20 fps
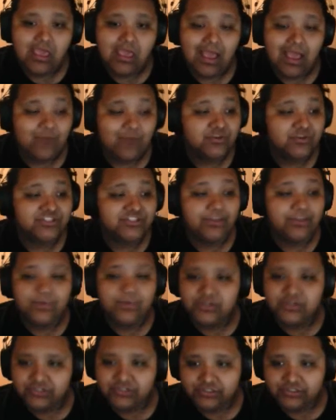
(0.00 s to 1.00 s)

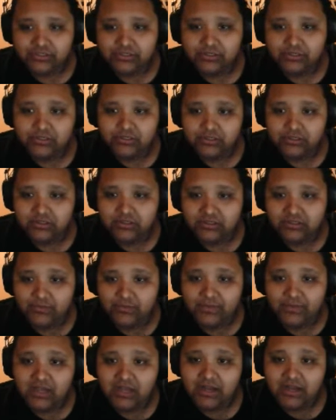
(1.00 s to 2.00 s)
summoners. Then we
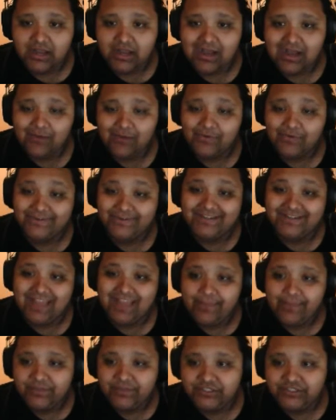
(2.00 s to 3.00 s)
got our
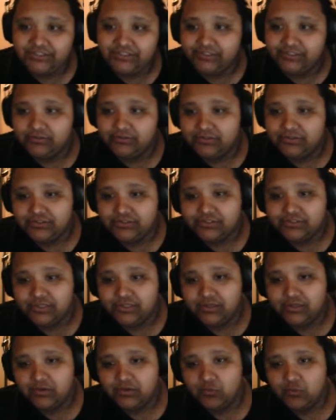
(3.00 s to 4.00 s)
damage dealers,
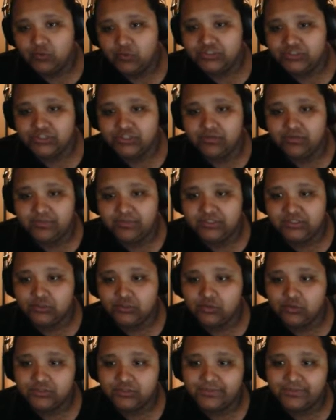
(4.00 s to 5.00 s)
which is going to be
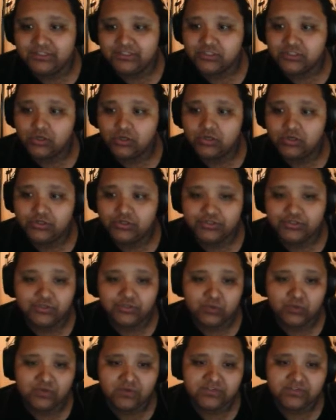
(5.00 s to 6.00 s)
Swordsman, Skull Hunter,
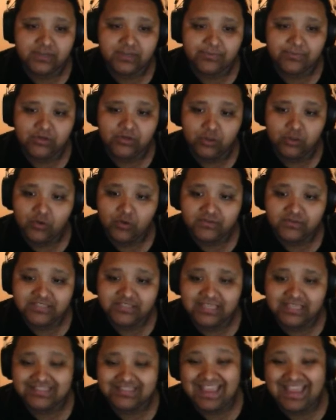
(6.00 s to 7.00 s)
Dwarf Sniper, Lord of
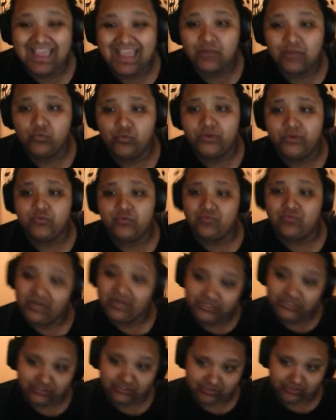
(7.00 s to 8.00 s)
Sands, and Wind
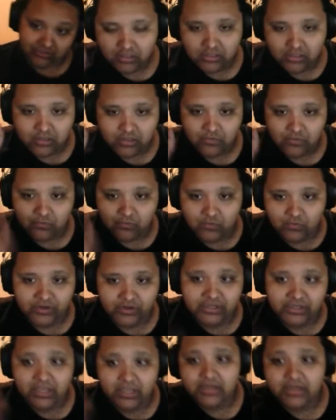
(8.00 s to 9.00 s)
Ranger. We're
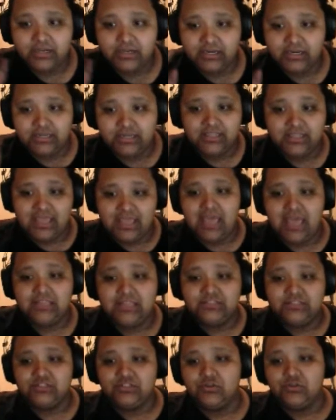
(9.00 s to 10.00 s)
gonna need that
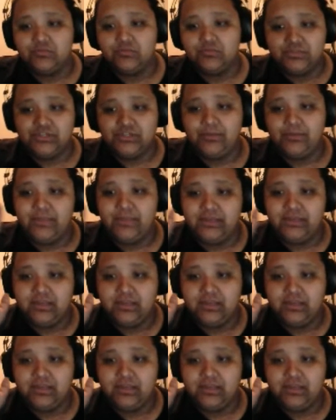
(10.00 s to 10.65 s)
Storm Shaman